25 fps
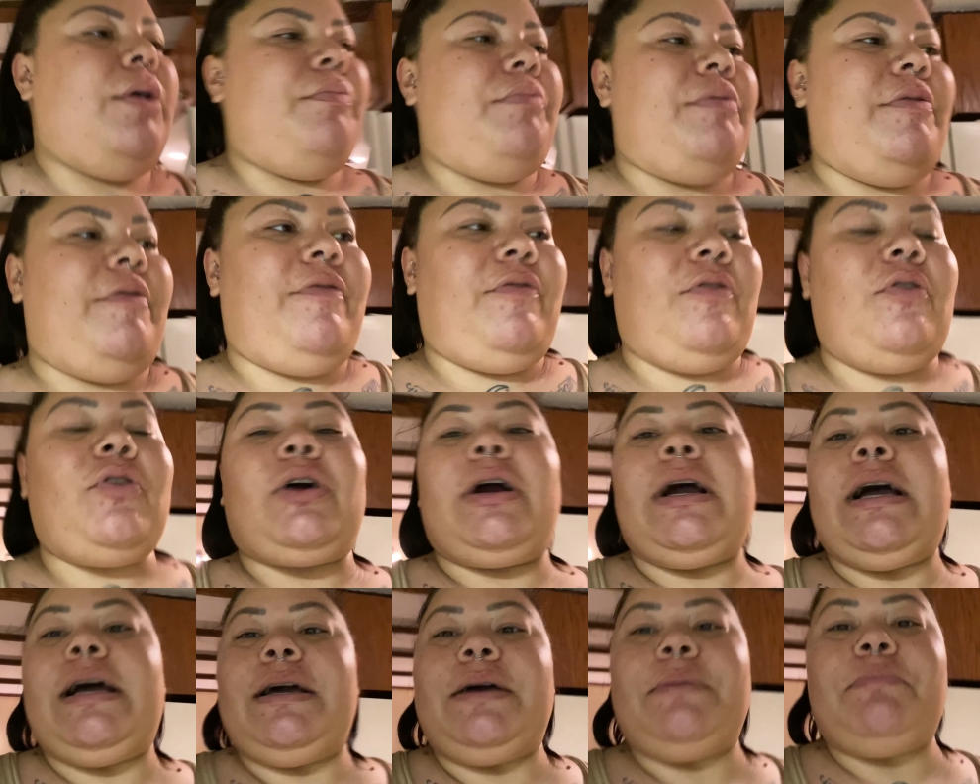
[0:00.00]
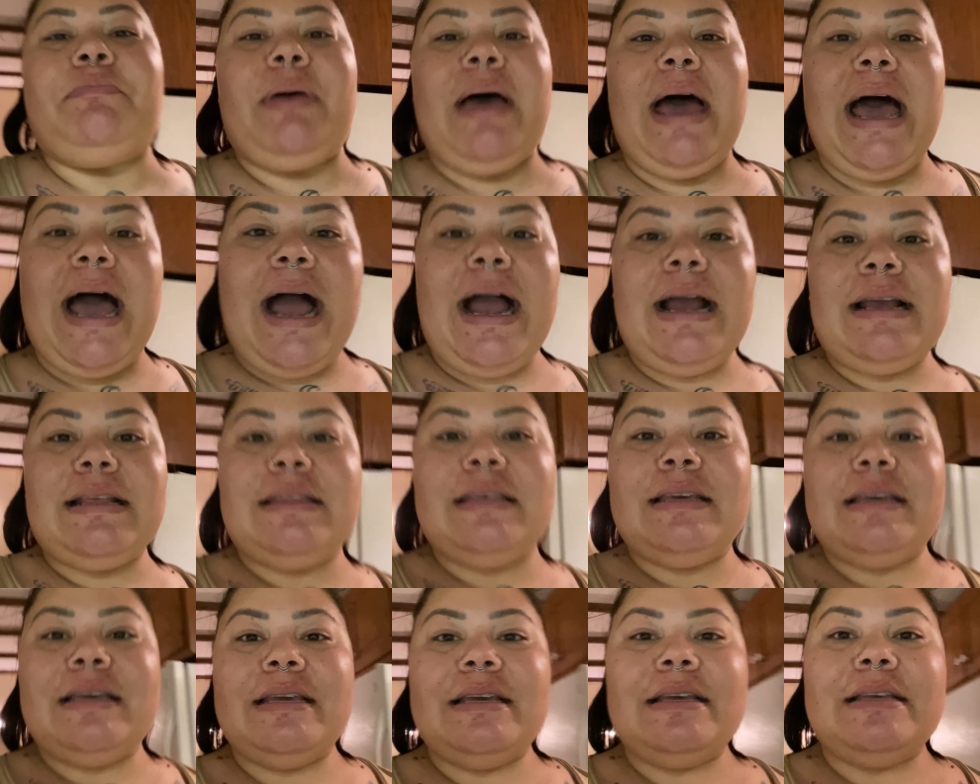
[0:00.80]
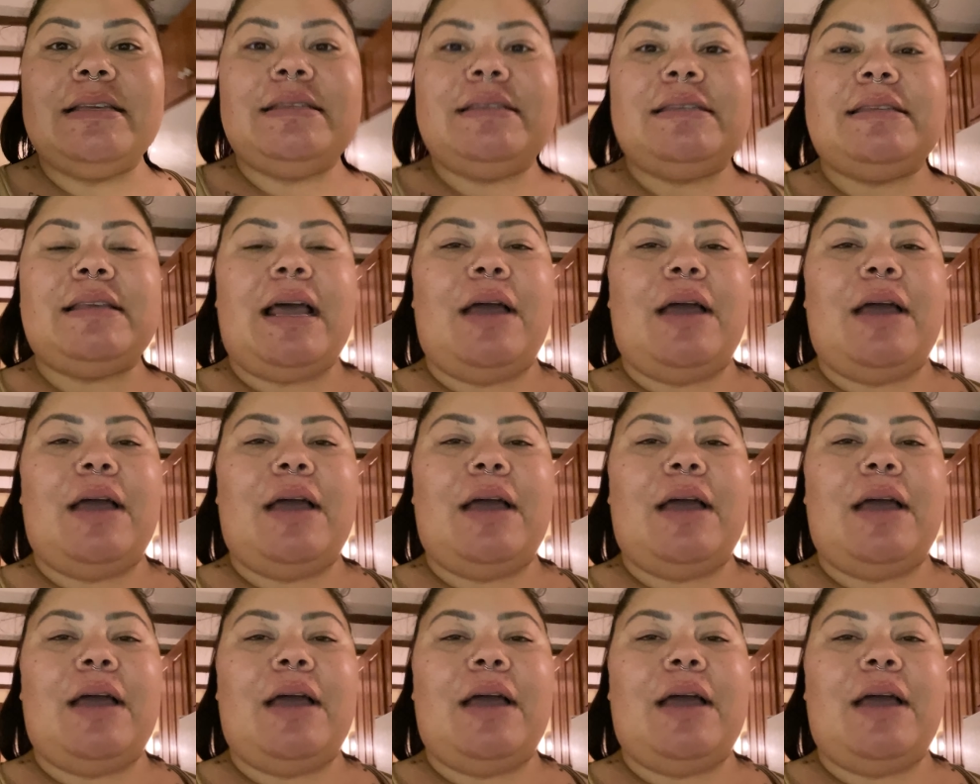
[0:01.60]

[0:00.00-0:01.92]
before i unpack this